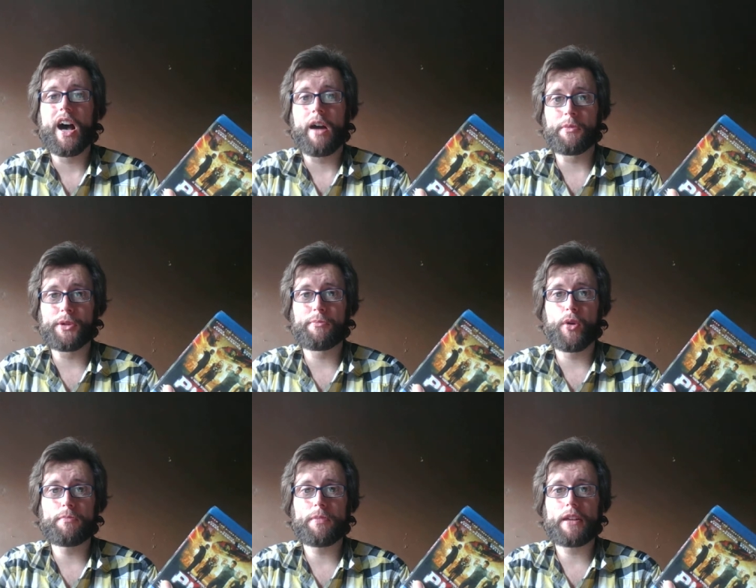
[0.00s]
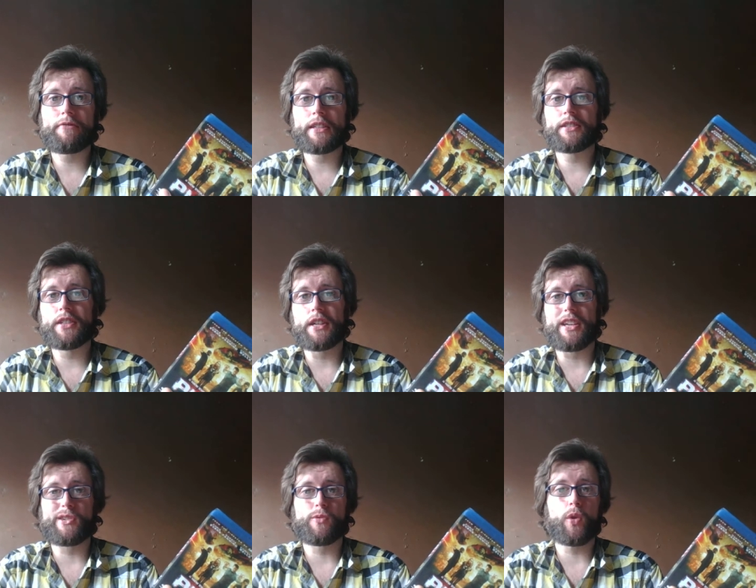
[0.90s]
I'm going to point blank range this.
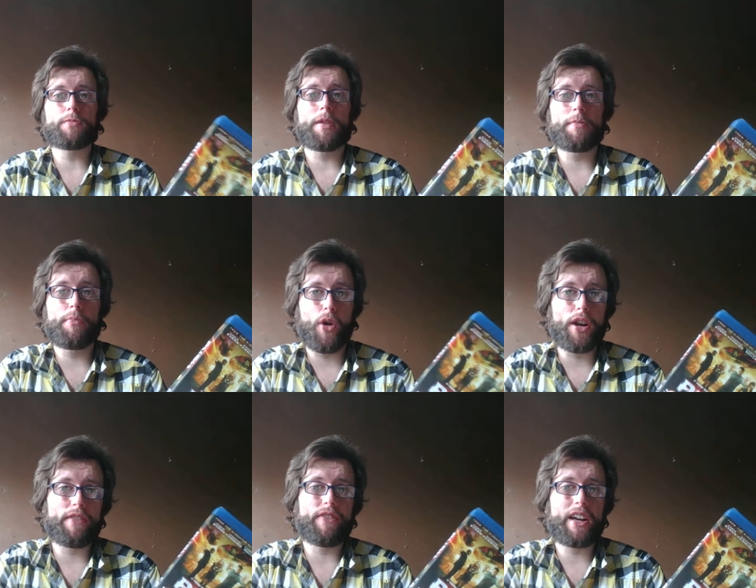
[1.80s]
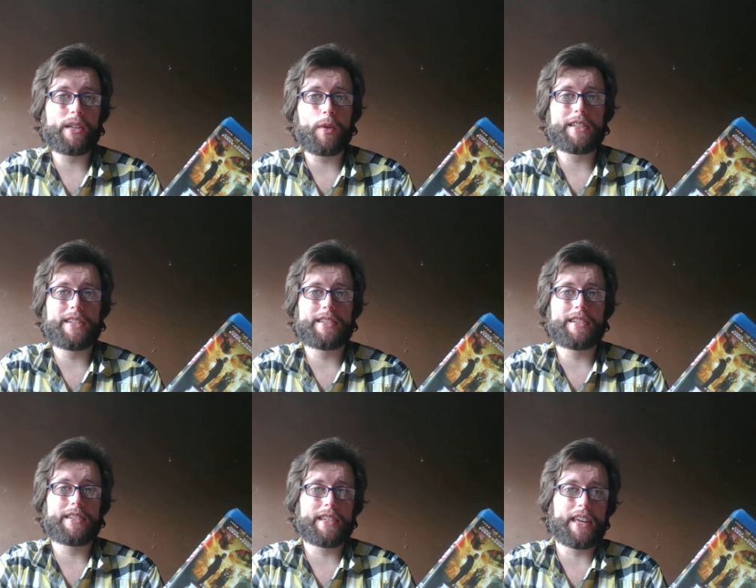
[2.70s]
I swallowed my pride. I finally went
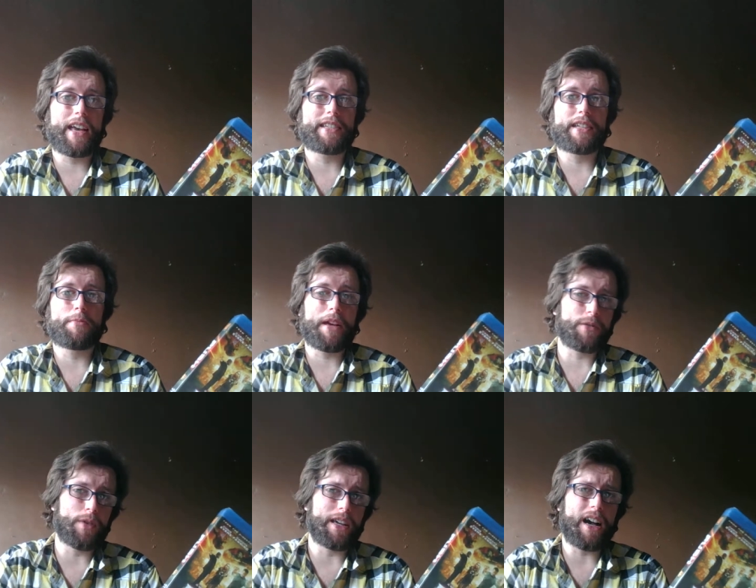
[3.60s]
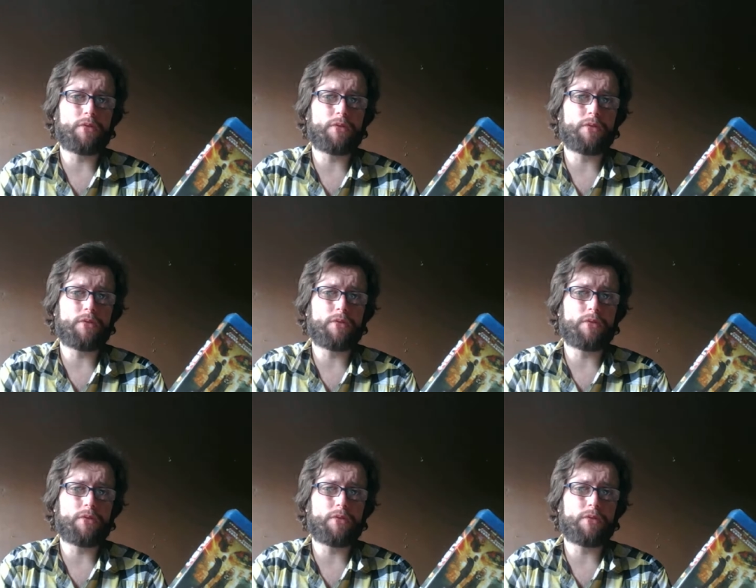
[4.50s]
into CX this past week.